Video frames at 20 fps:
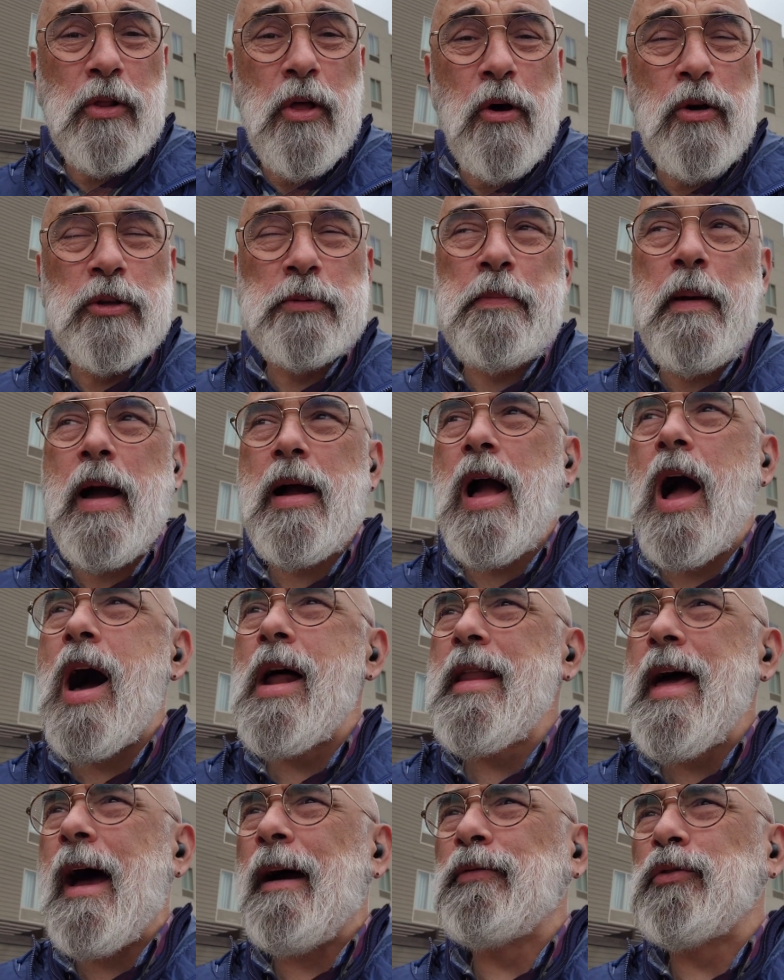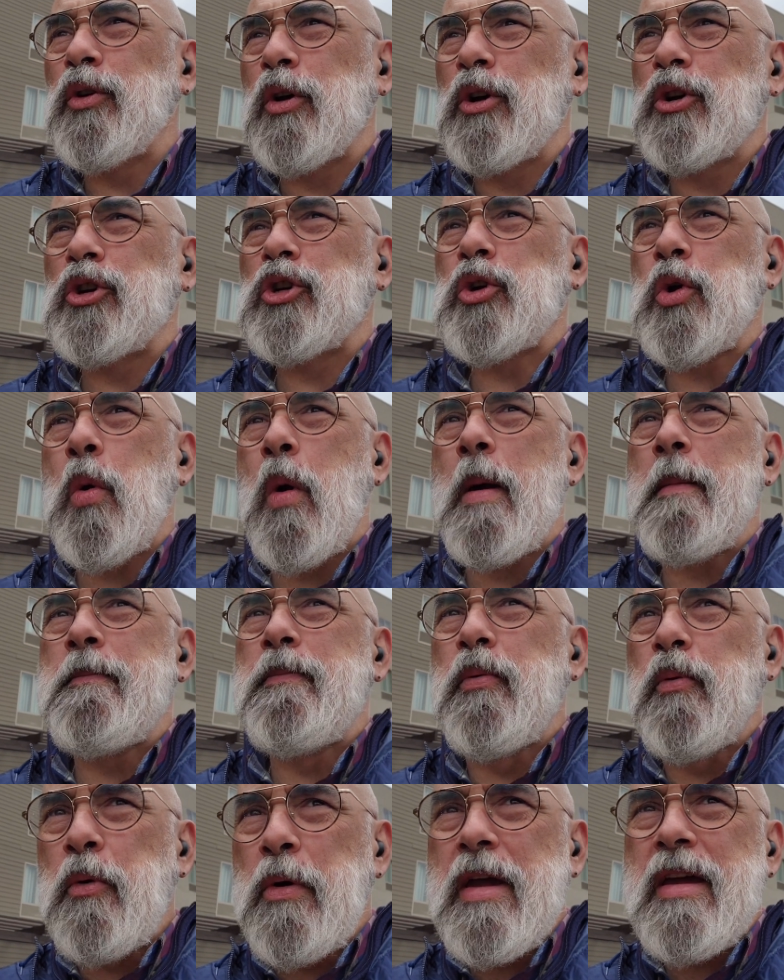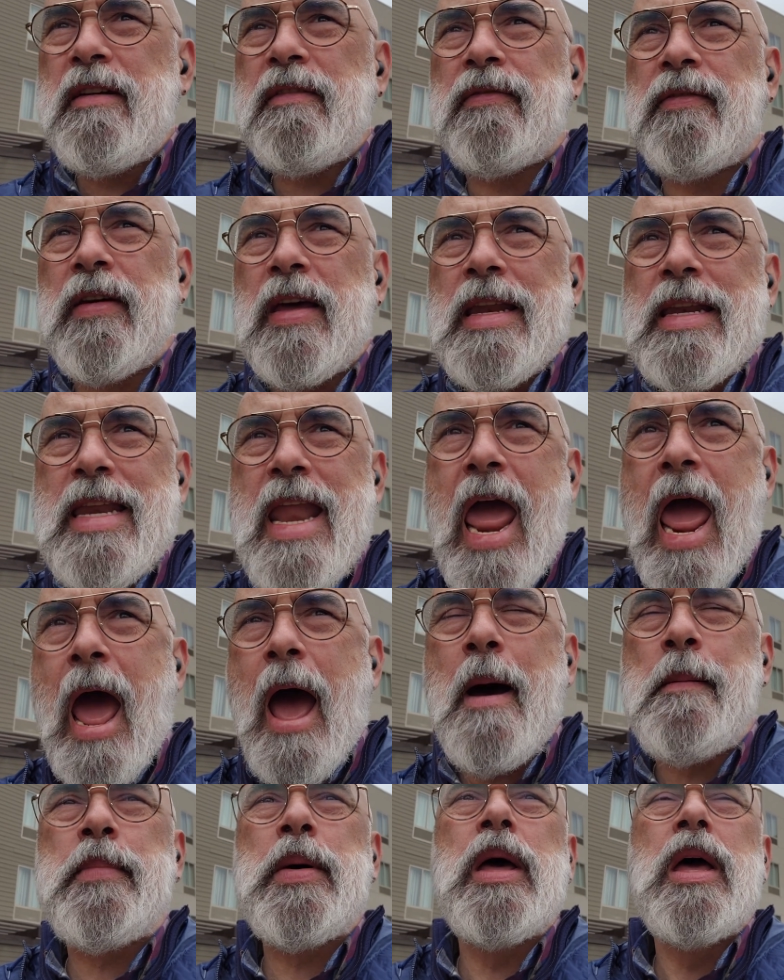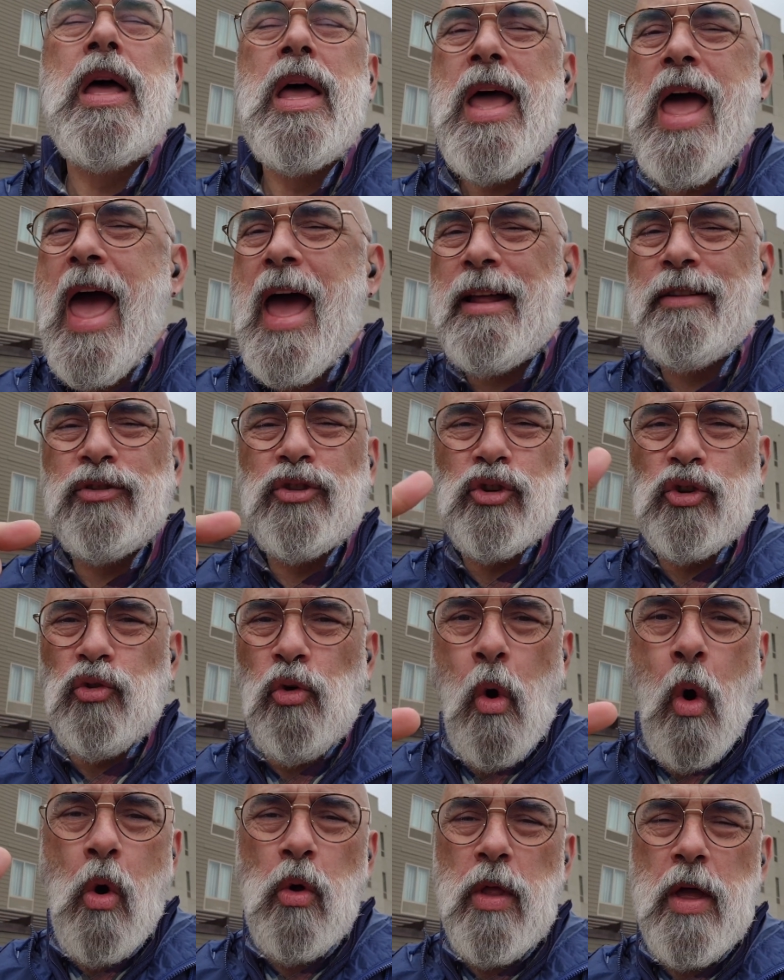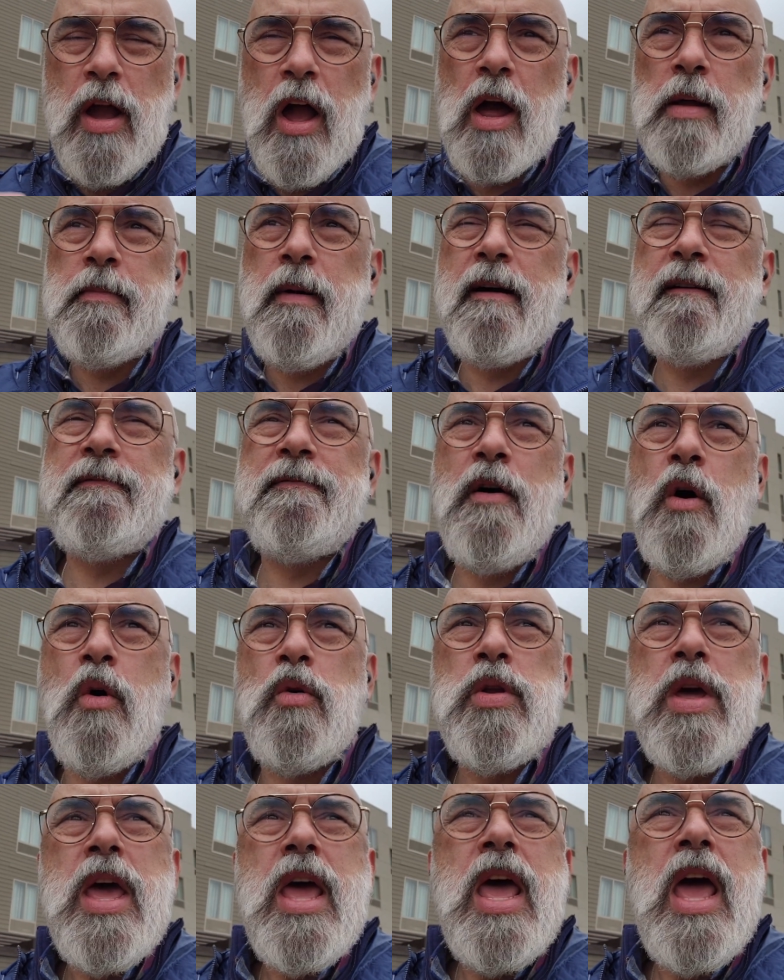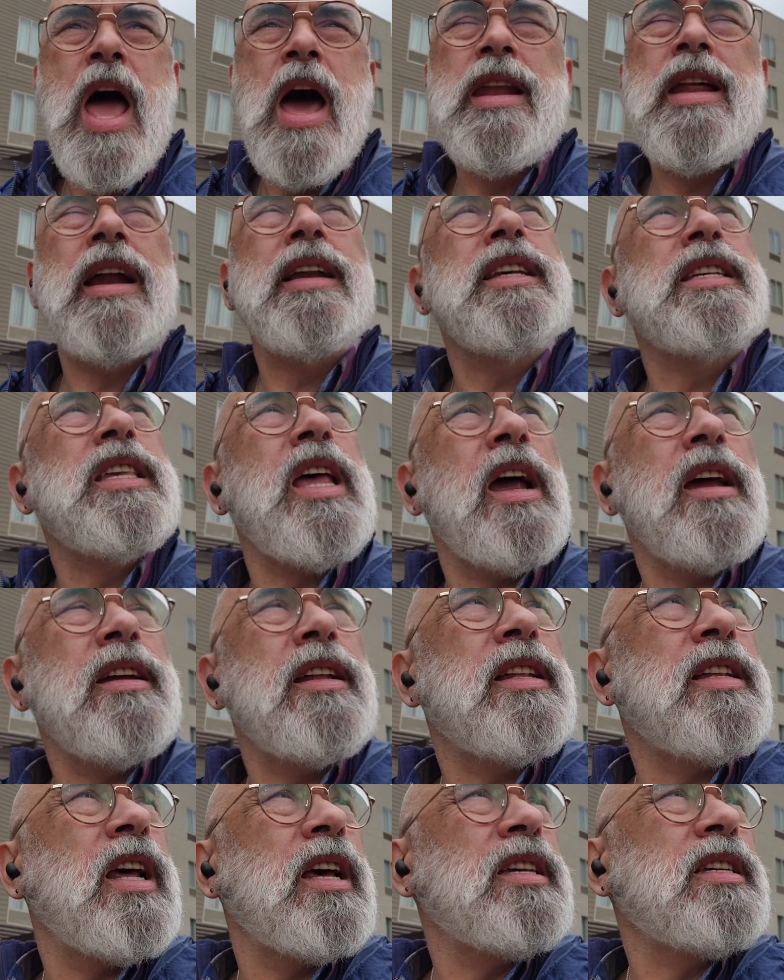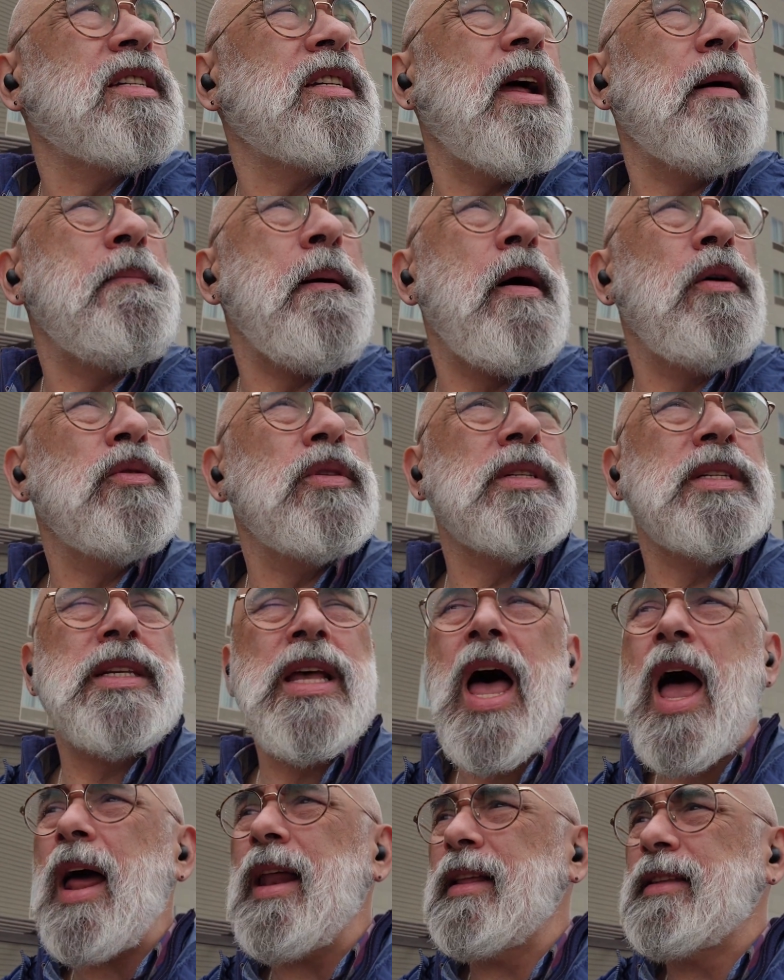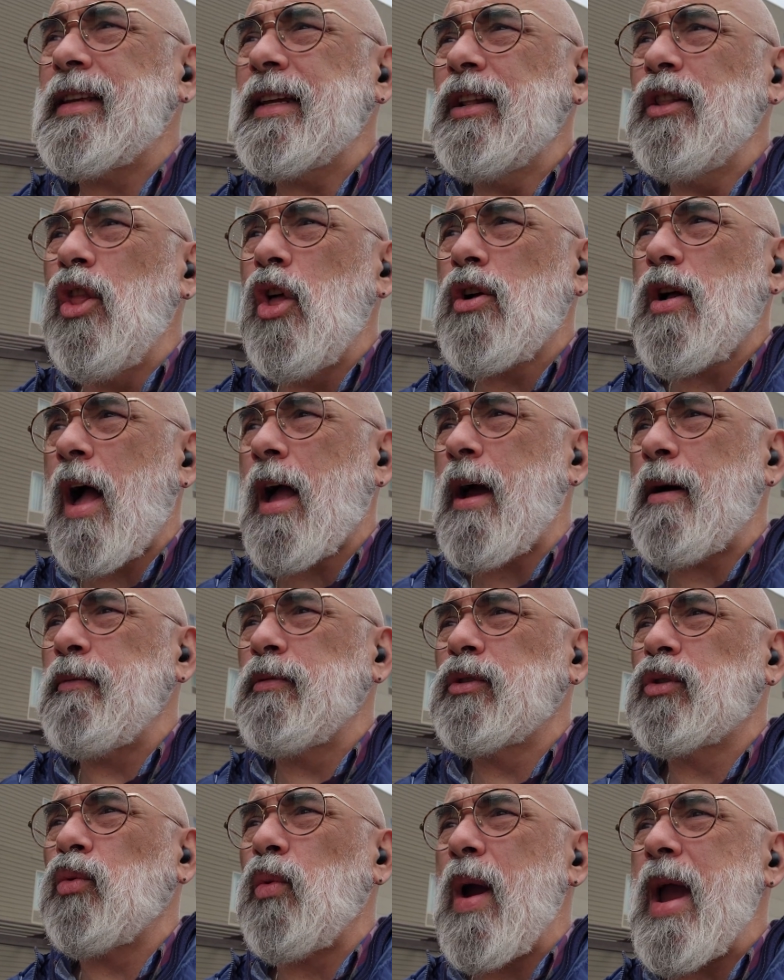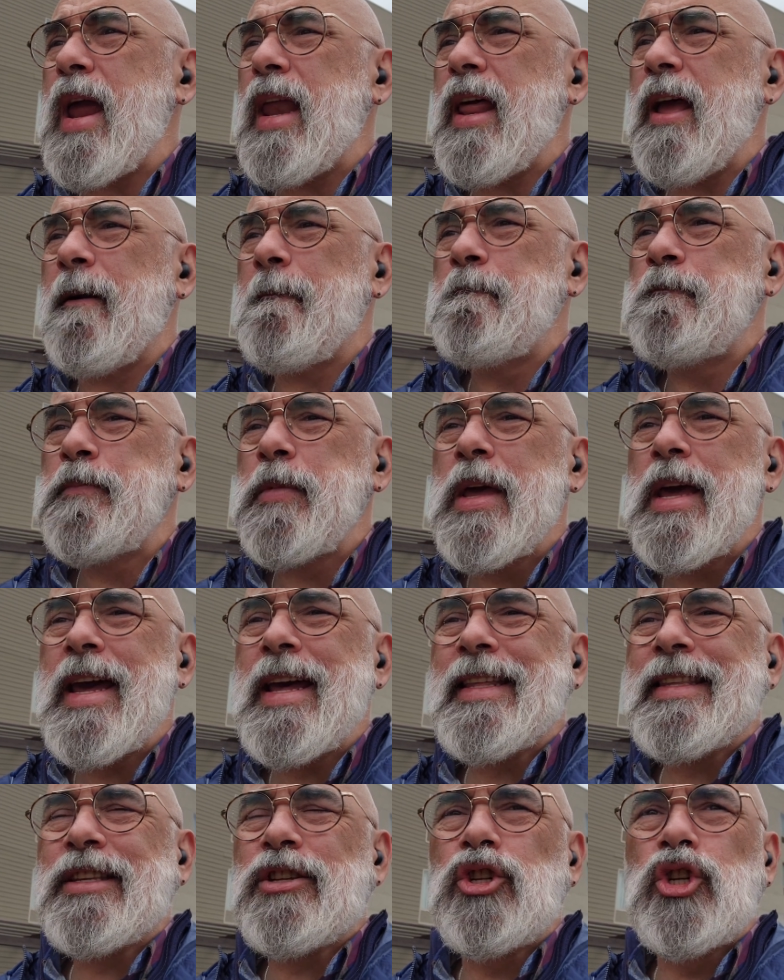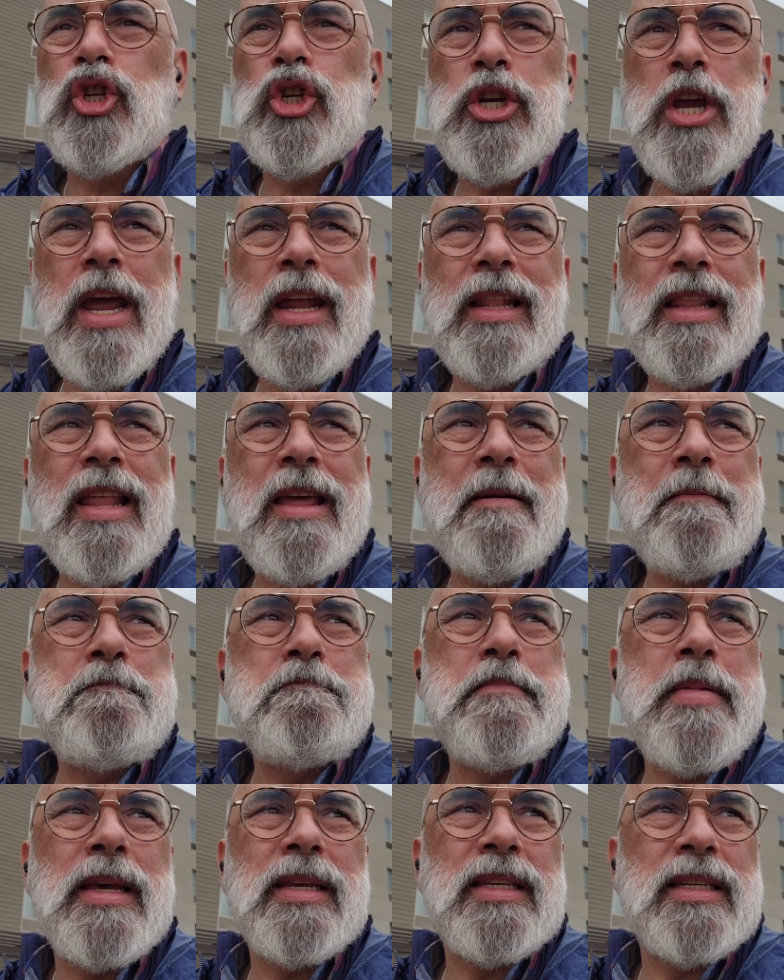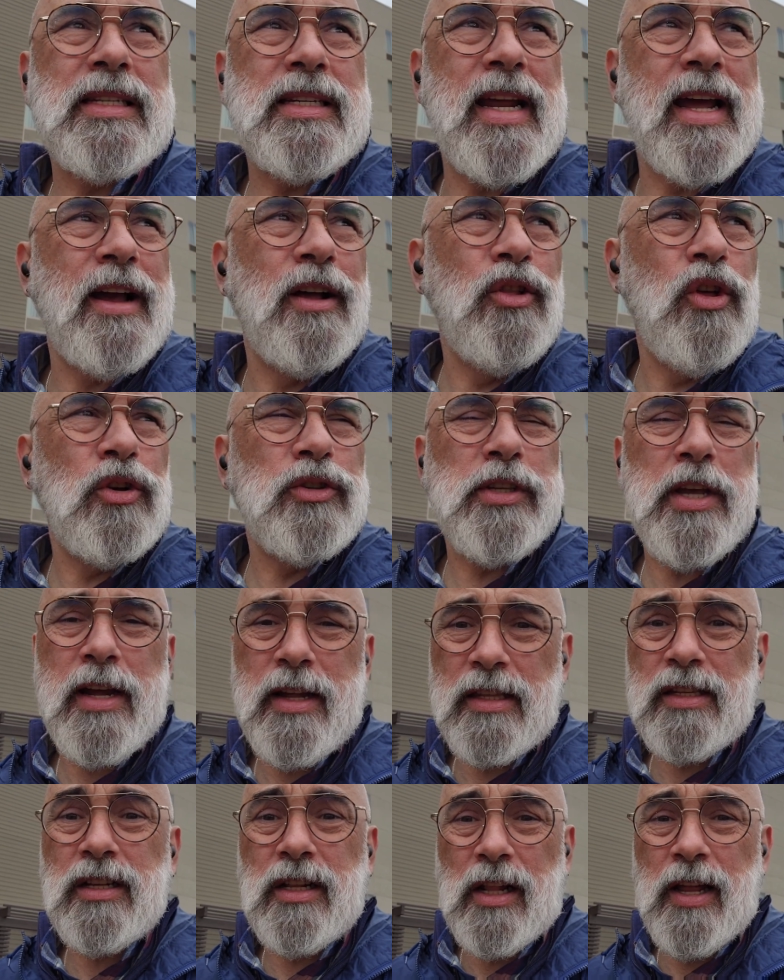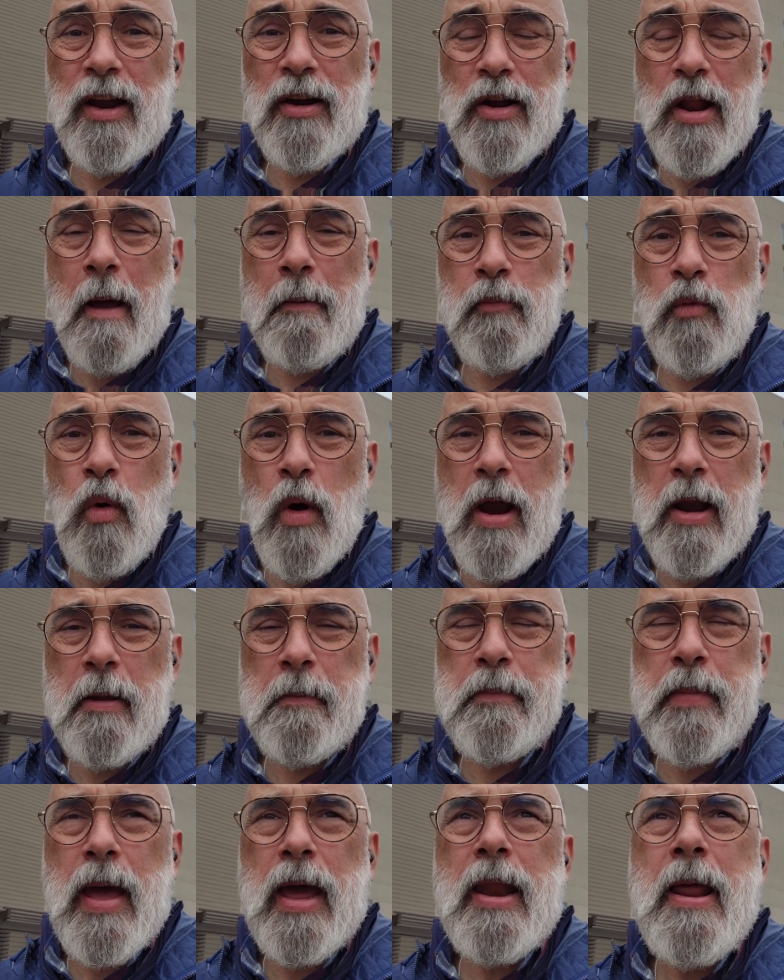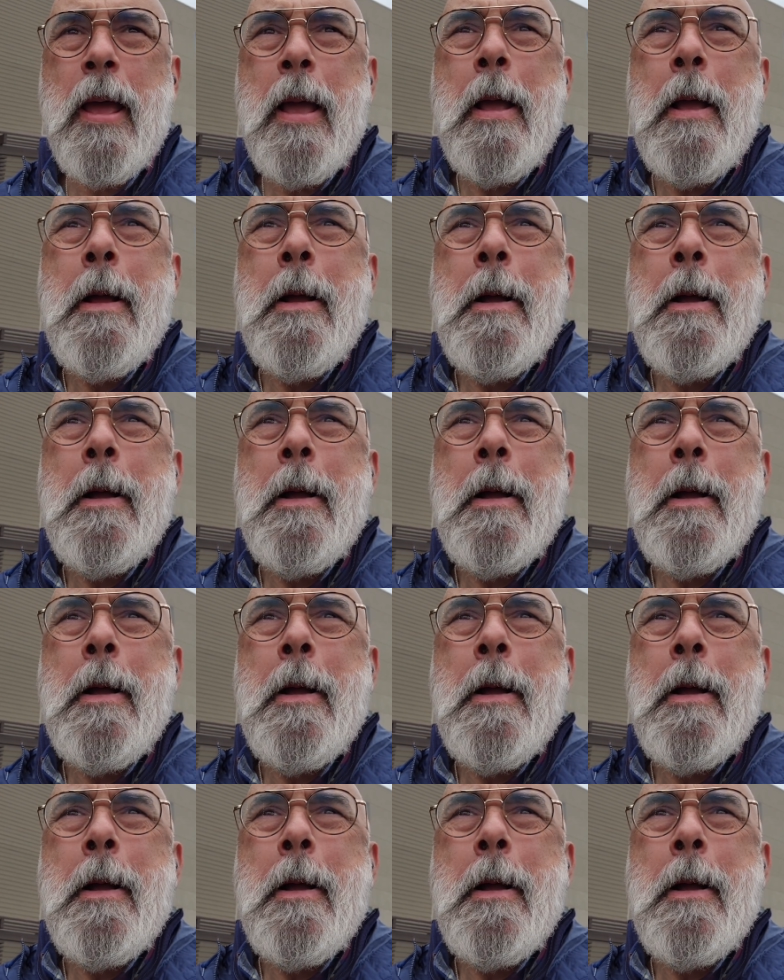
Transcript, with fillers: clothes back on after a short, brief nap and scrolling on my phone. And I decided to step outside. It didn't look like it was raining. It's gently misting. It looks like it's cleared up quite a bit.